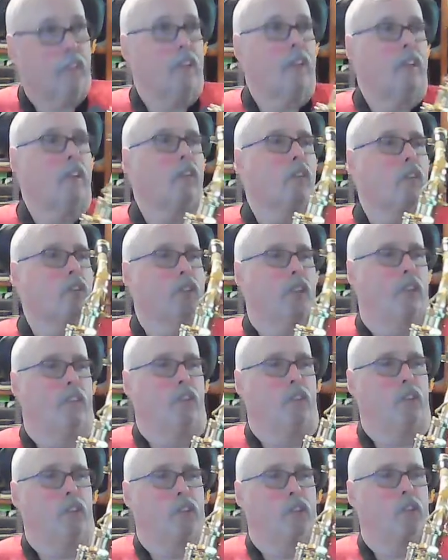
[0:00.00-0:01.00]
And of course I'm
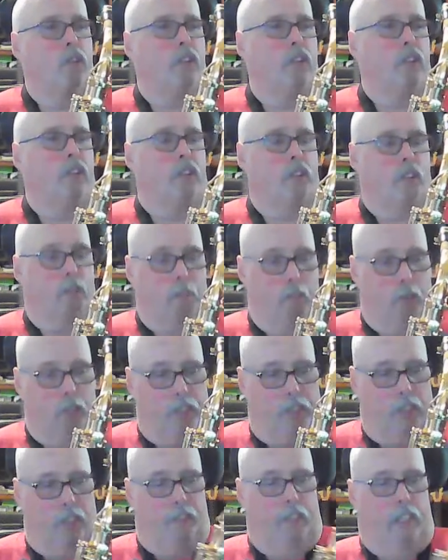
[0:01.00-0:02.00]
too short to just put
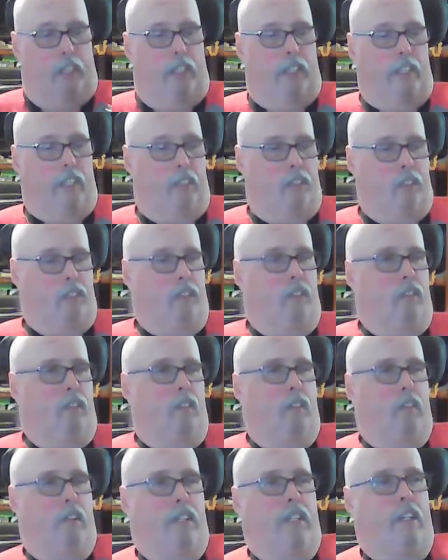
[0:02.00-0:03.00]
that on my leg, so
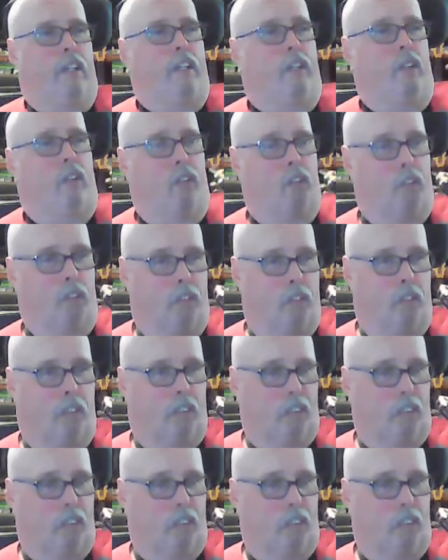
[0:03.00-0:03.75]
uh, down it goes.